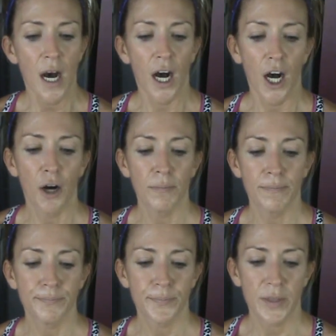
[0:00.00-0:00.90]

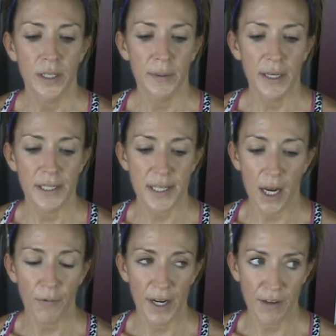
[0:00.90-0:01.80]
Um, it's
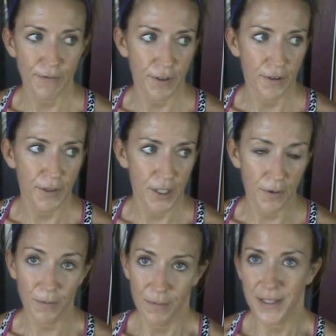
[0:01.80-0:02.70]
not ready for, you know,